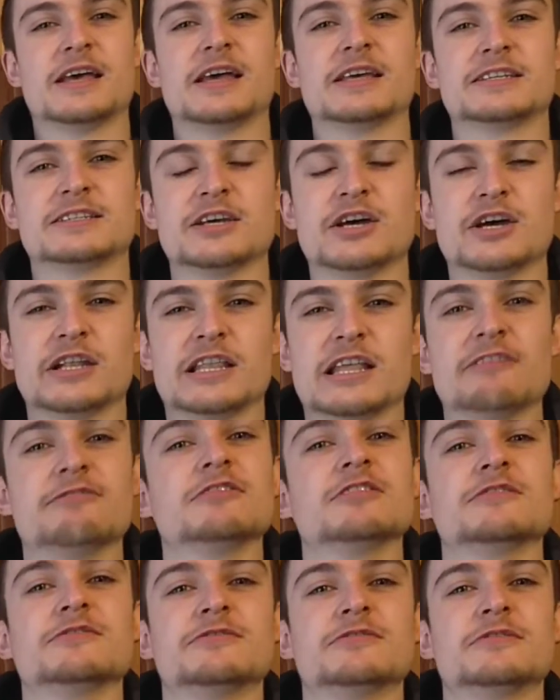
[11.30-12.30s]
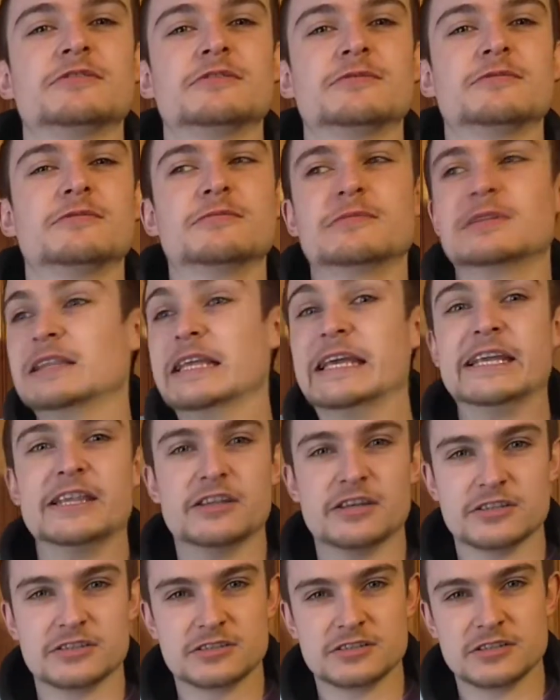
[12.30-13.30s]
a certain level of
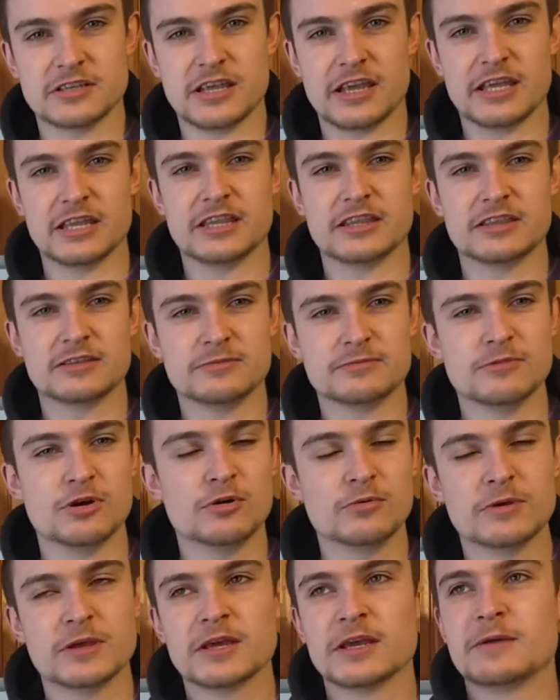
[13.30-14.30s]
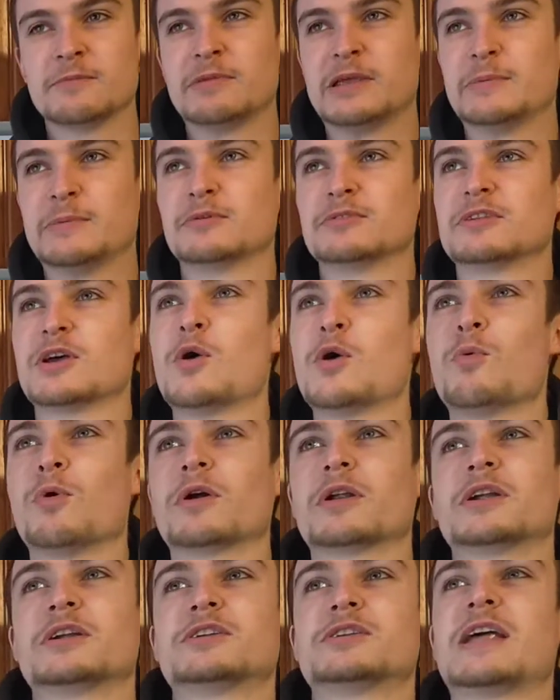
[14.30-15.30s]
leanness. Okay, no people don't
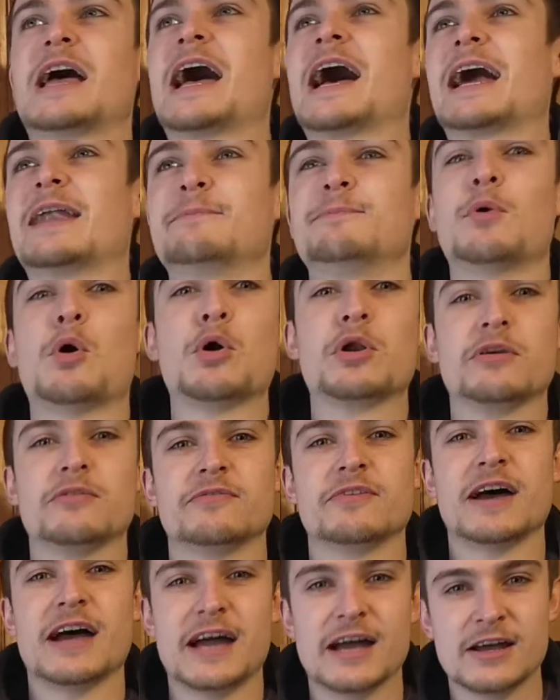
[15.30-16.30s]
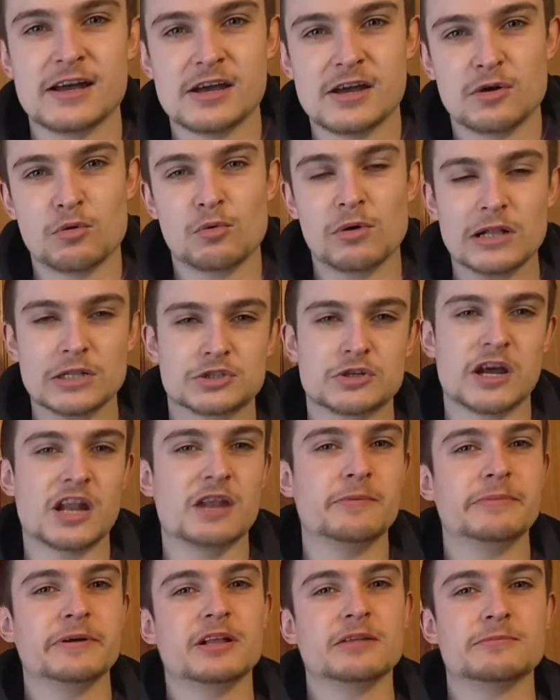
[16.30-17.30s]
want to add body fat while
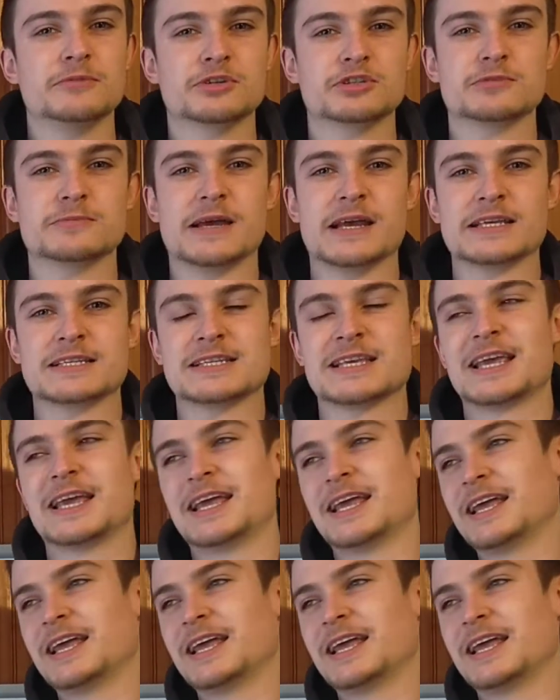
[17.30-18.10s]
trying to build muscle mass.